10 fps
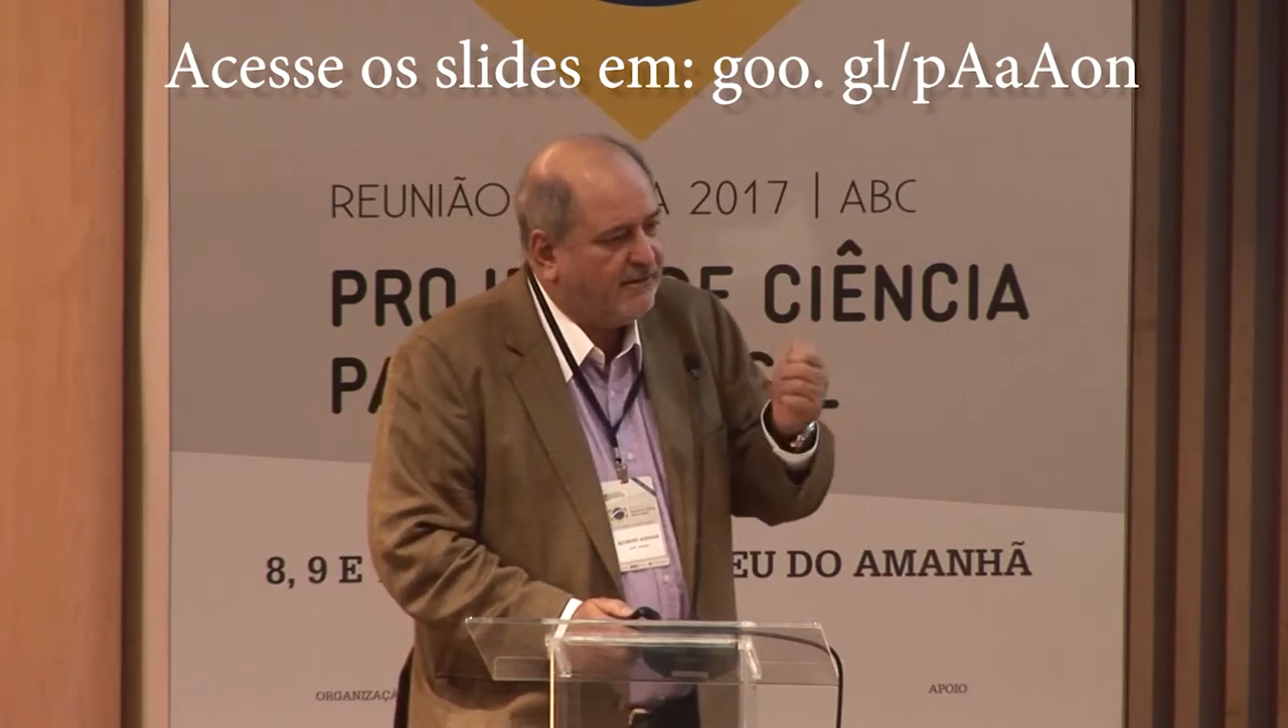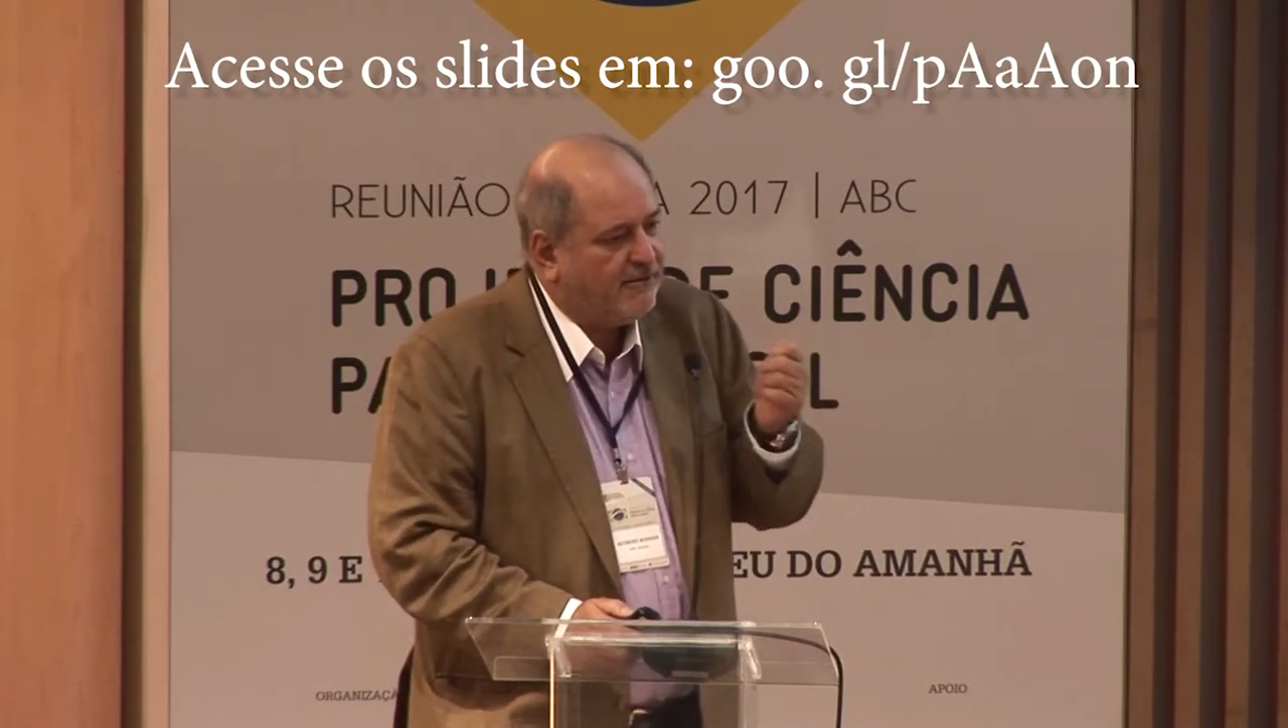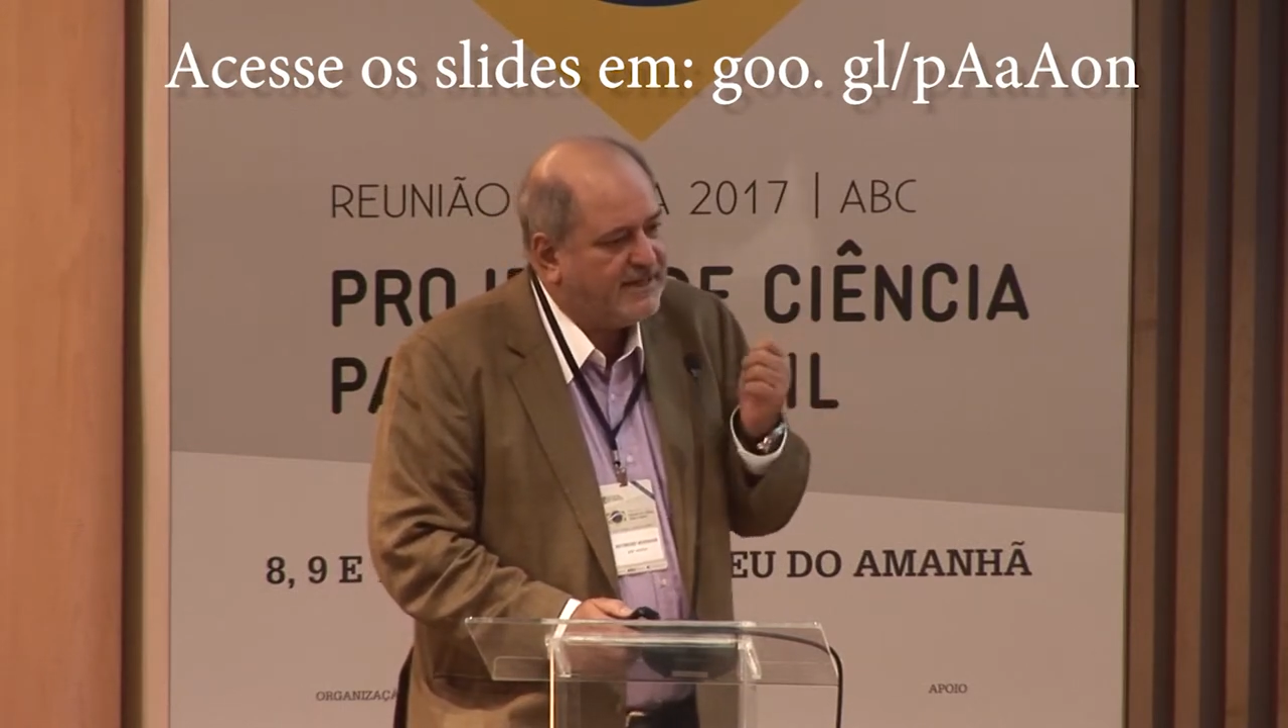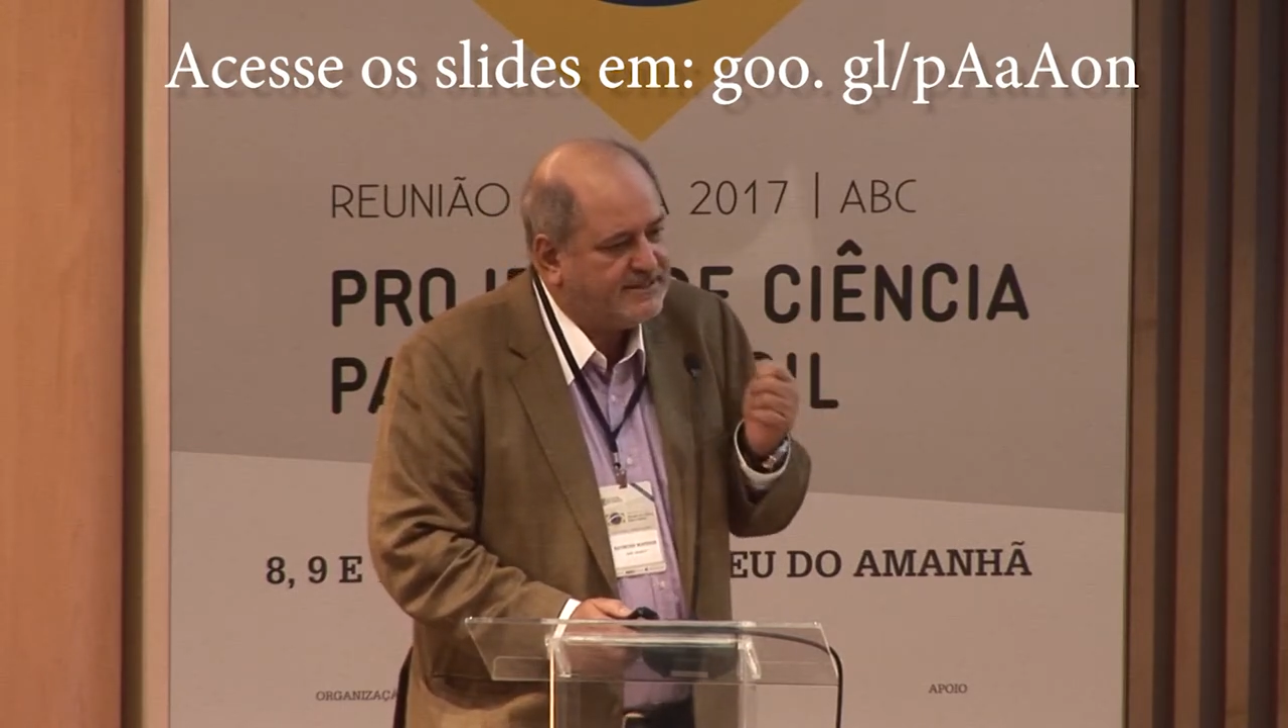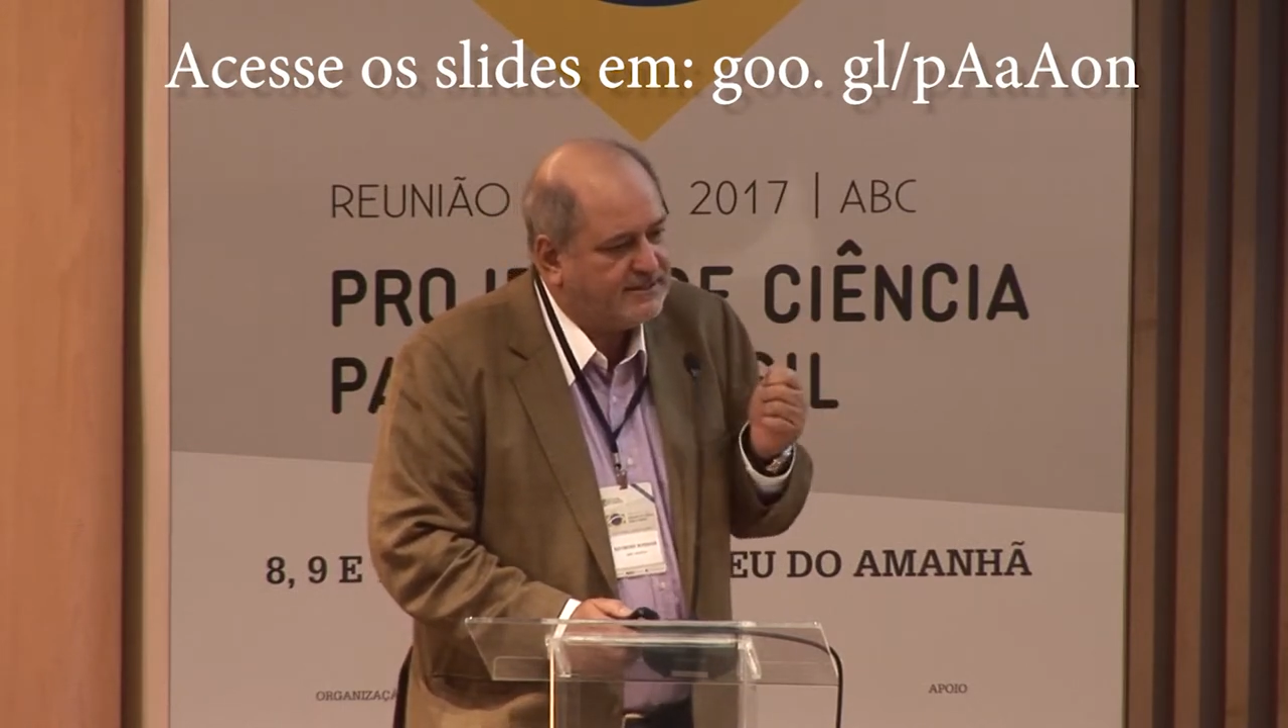
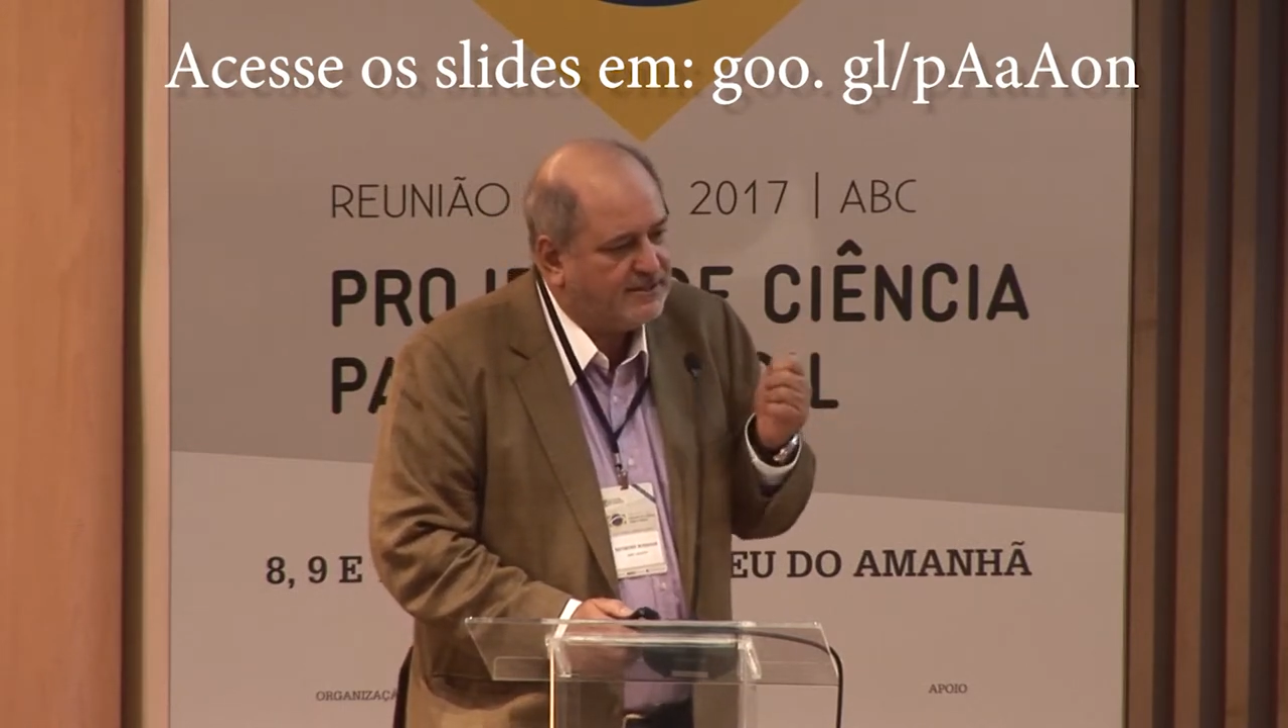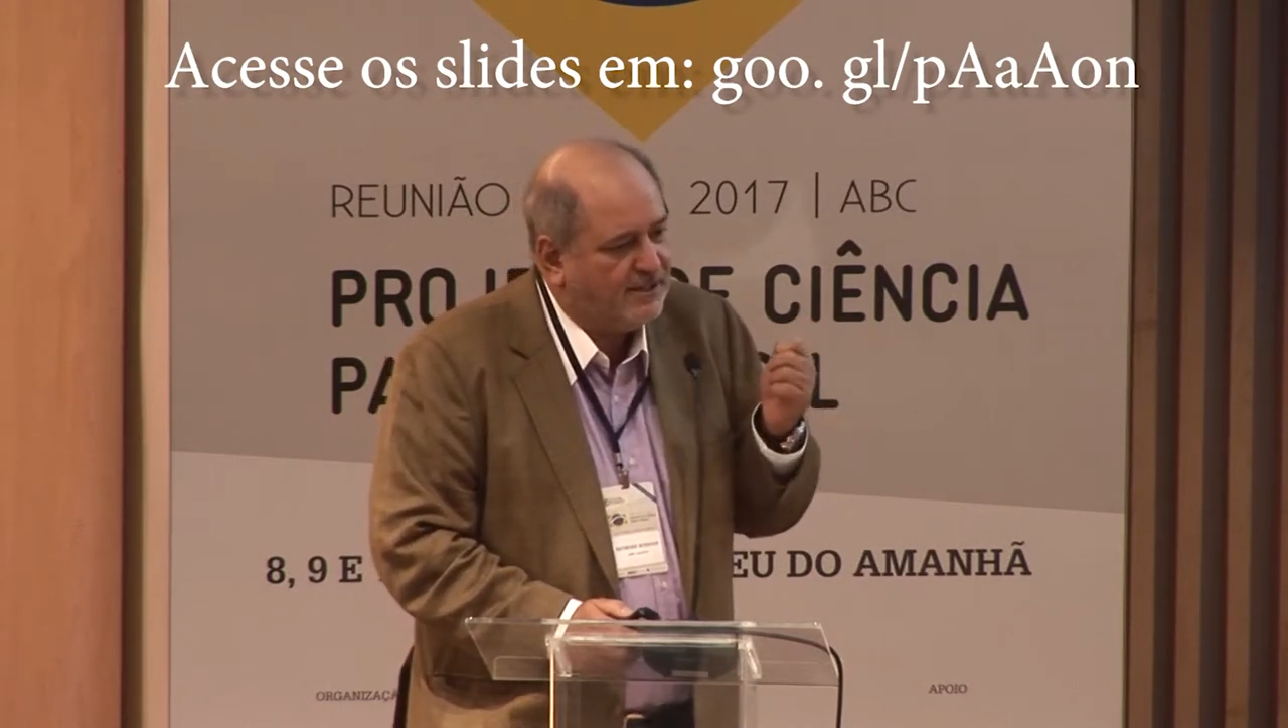rest